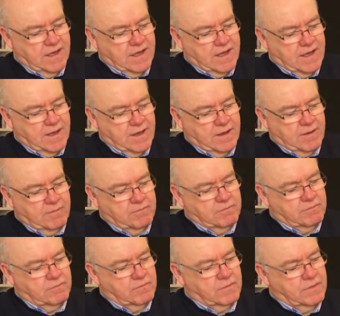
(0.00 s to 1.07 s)

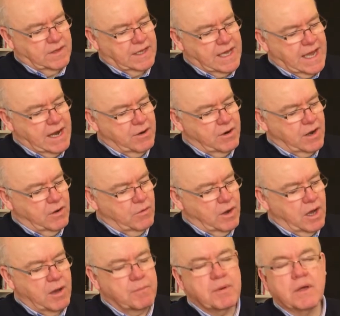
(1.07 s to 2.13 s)
the arrow
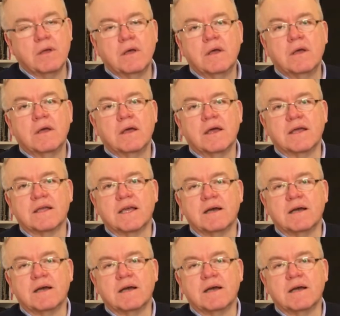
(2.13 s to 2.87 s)
up, it